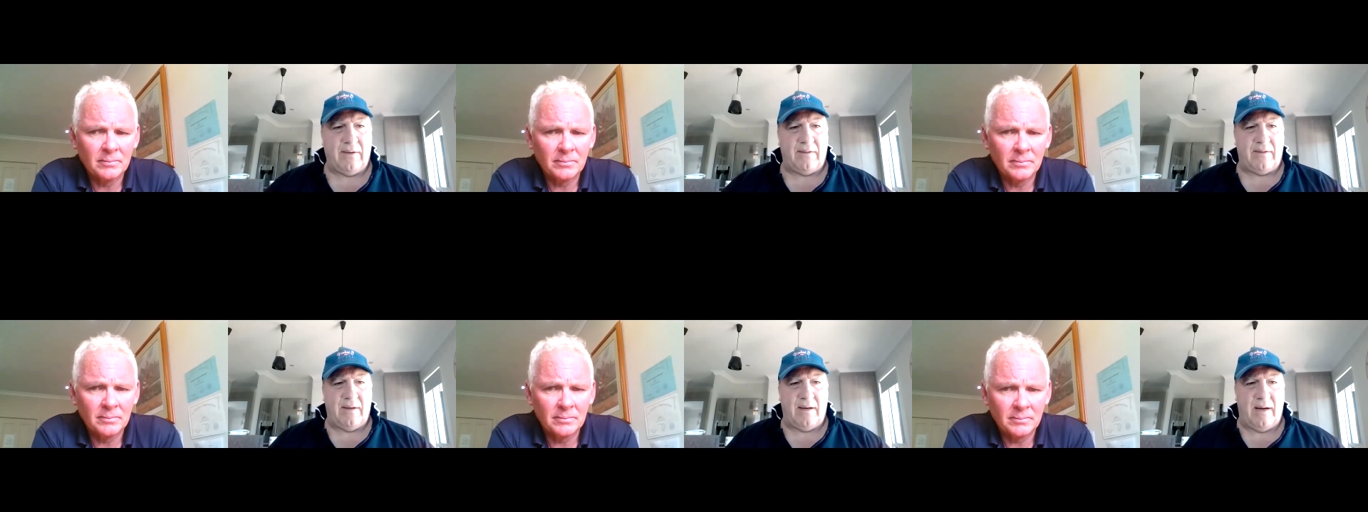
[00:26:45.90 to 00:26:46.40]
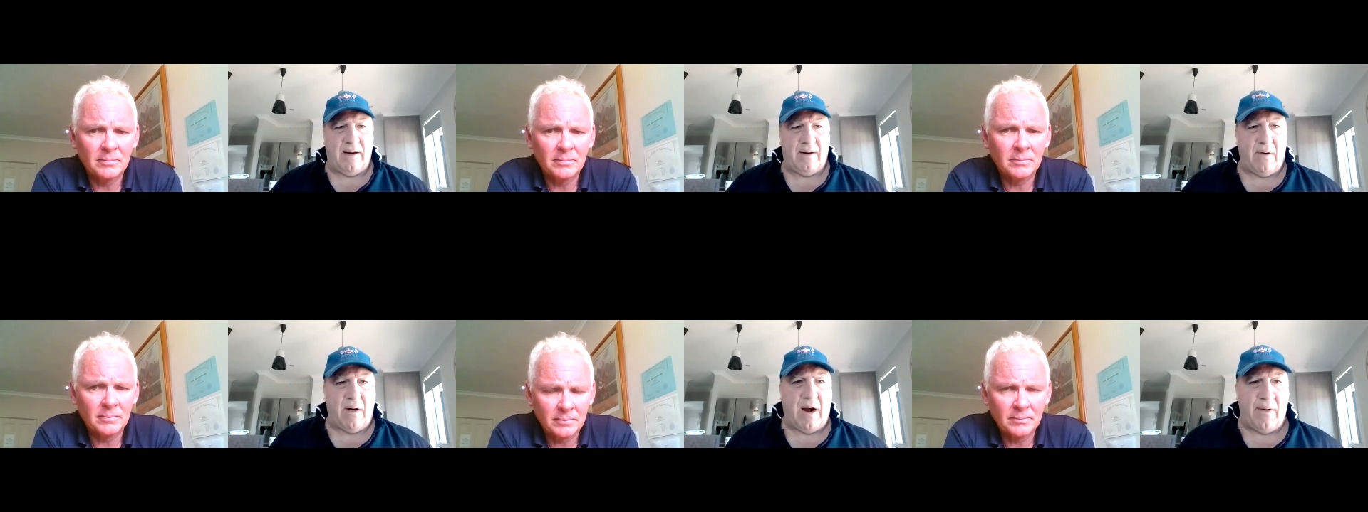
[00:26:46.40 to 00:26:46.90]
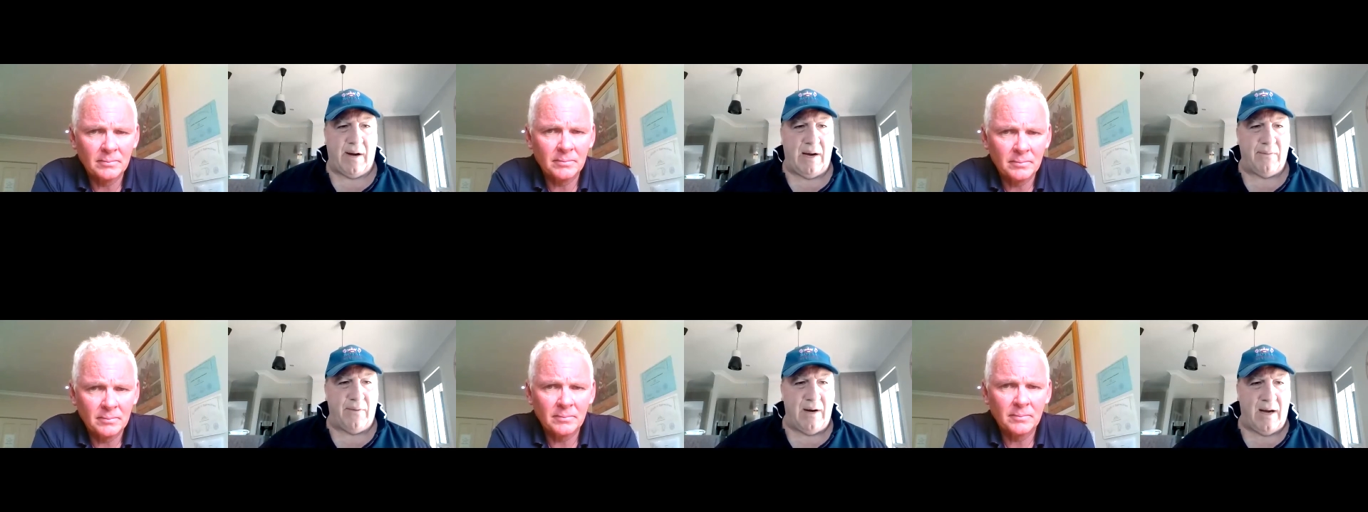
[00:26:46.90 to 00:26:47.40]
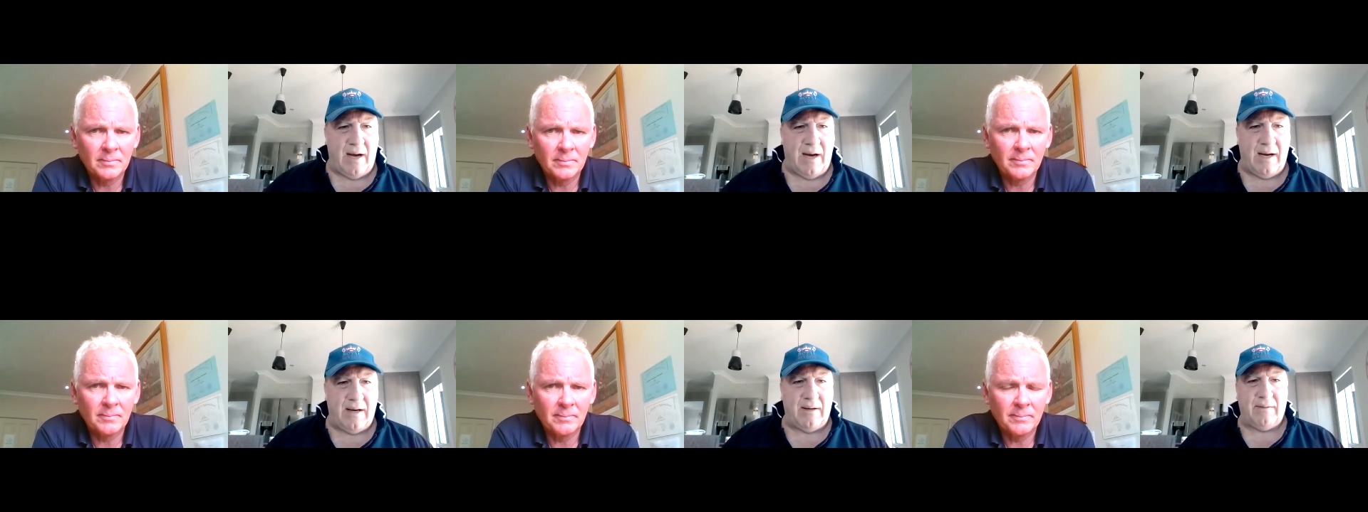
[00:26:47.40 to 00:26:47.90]
Speaker 1: that uh, are growing every
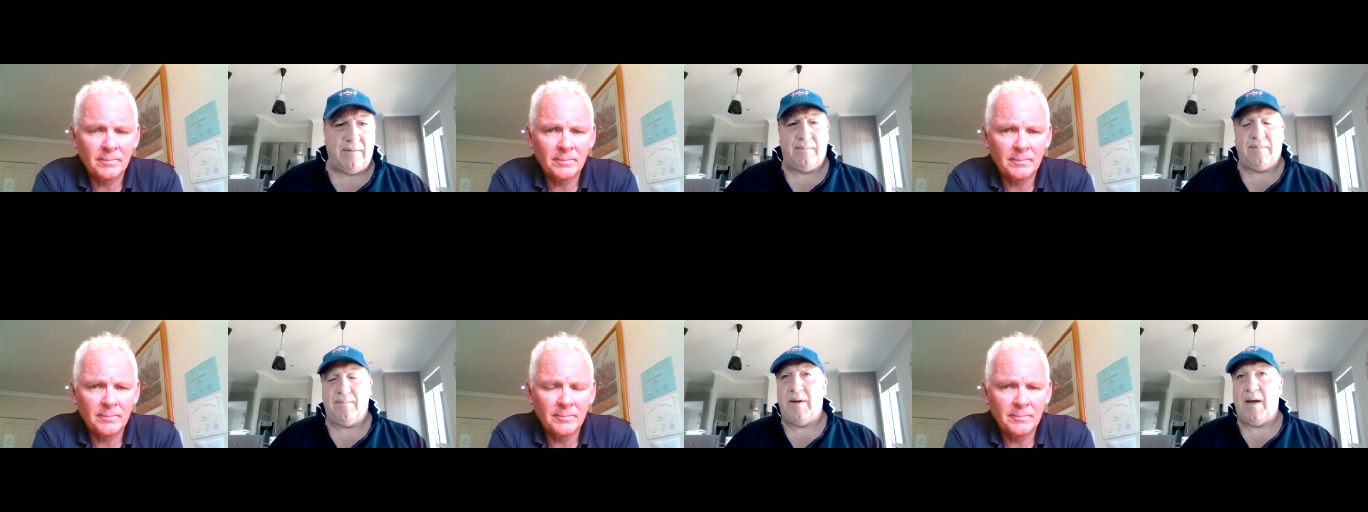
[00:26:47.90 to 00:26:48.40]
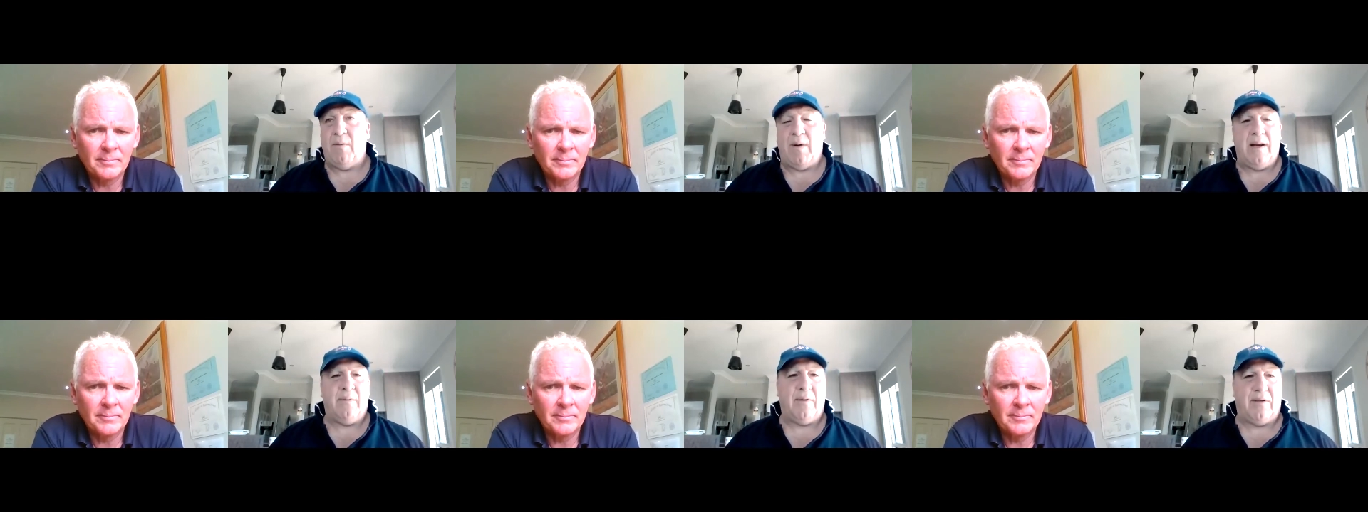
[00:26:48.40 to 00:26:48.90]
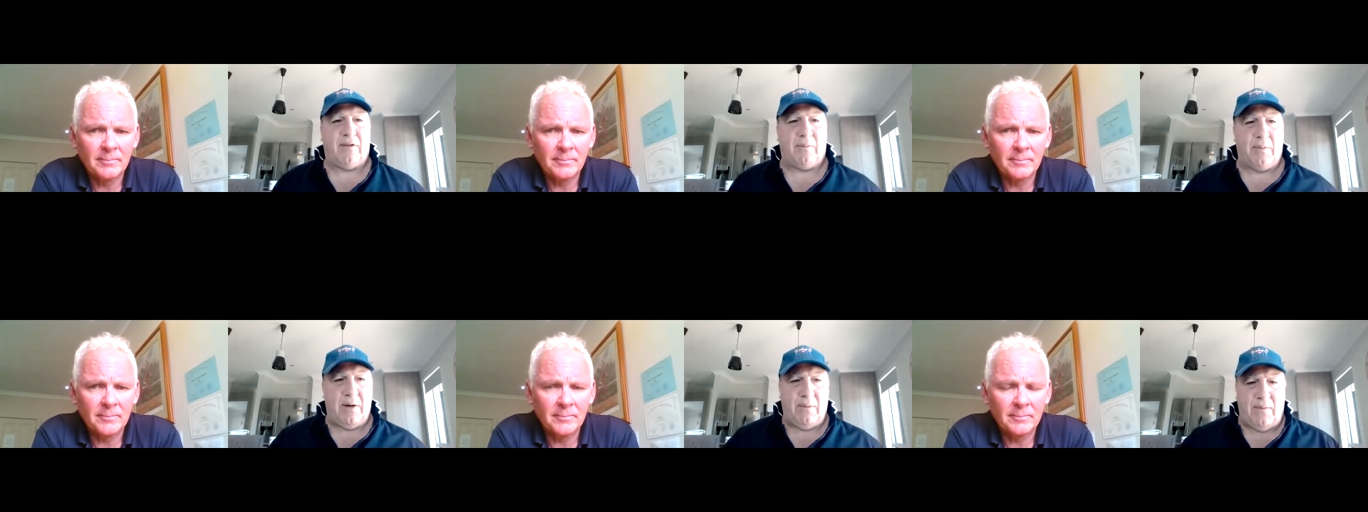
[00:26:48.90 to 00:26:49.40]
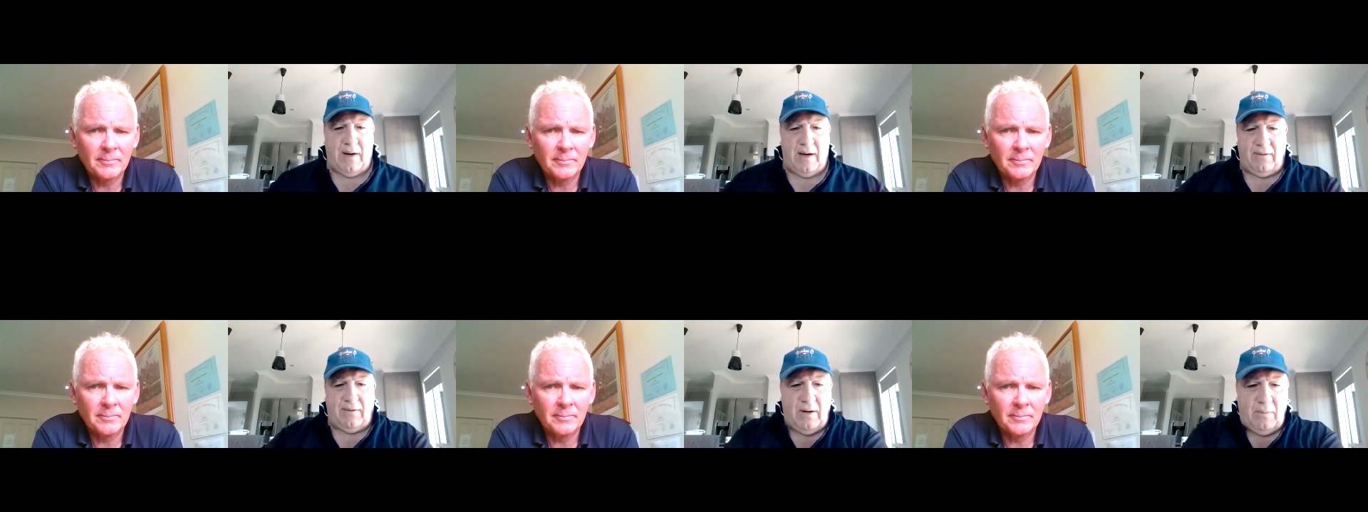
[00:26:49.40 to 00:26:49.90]
day, and no wonder with the spring we've
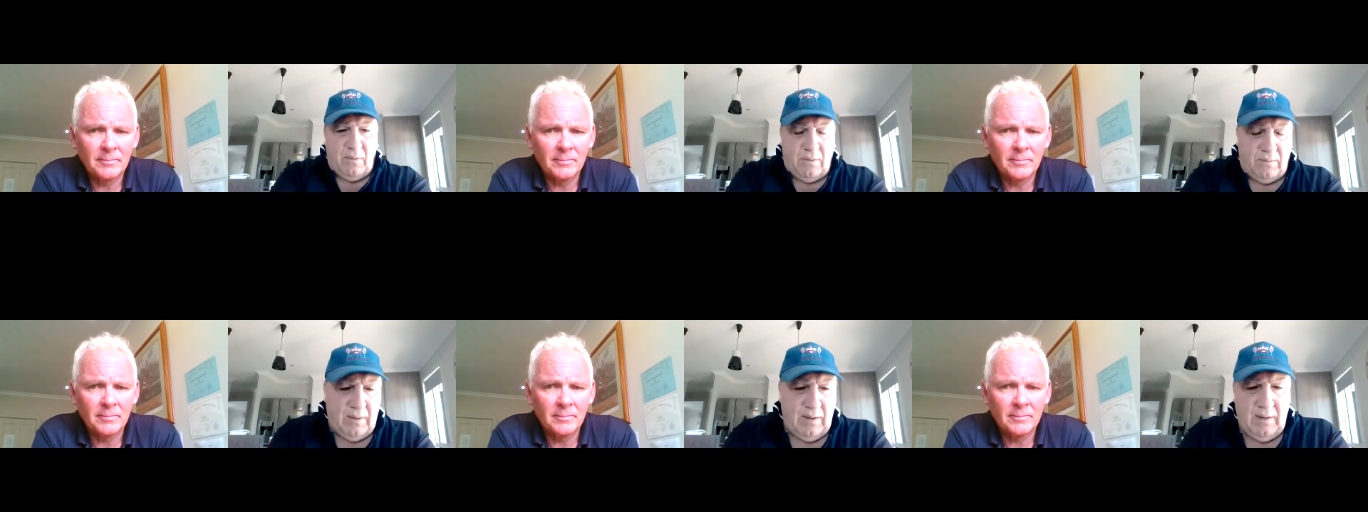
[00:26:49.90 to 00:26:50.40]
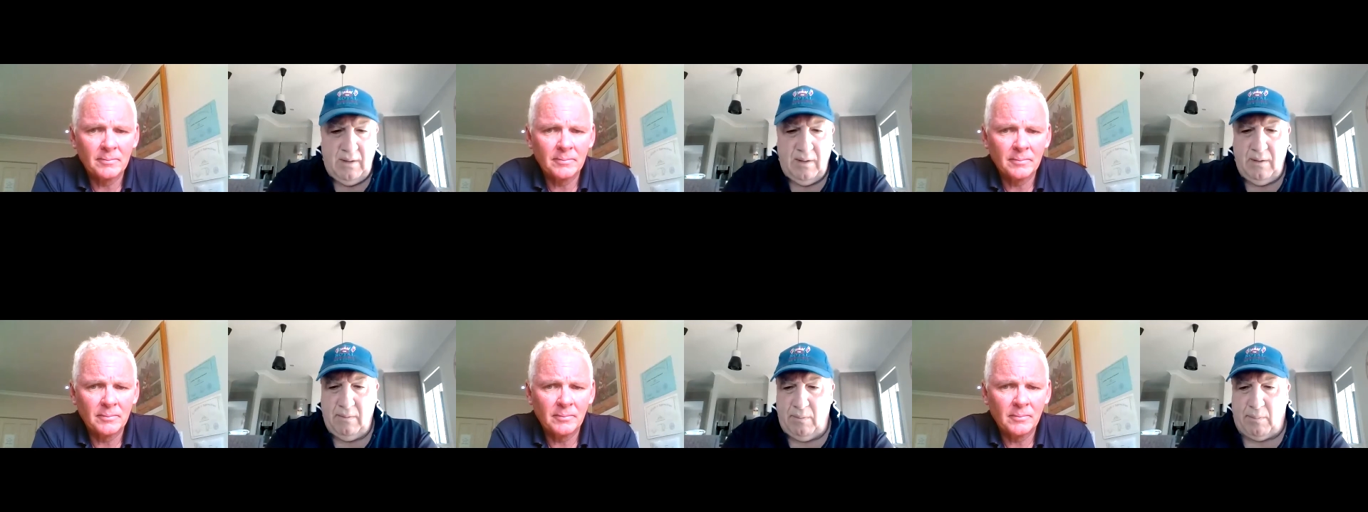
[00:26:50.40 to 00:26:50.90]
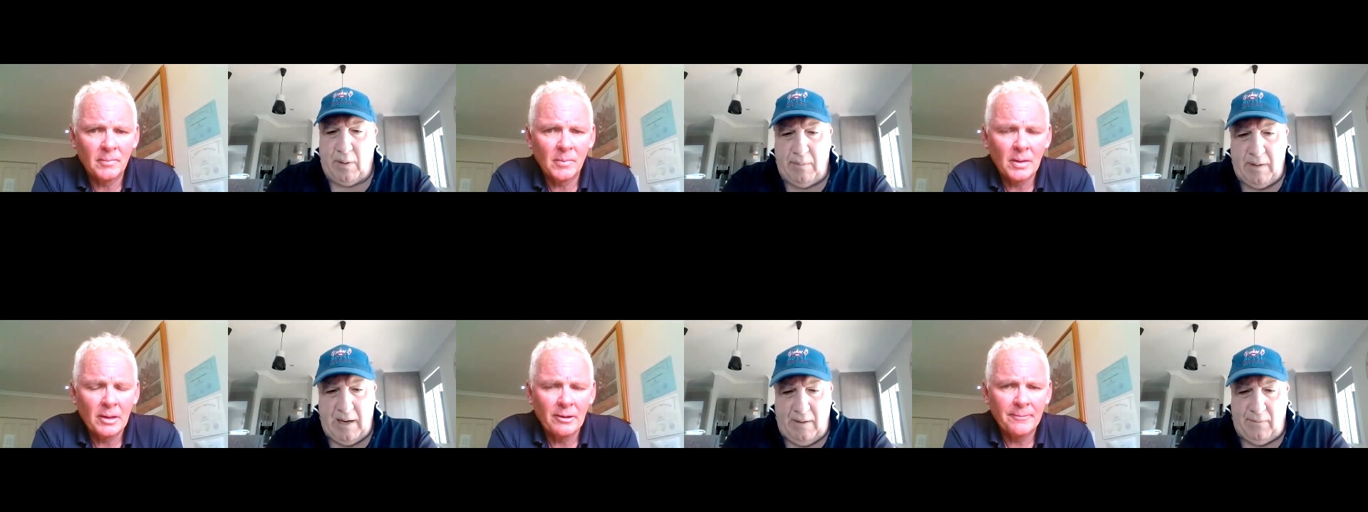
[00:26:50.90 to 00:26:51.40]
had, so we'll, we'll probably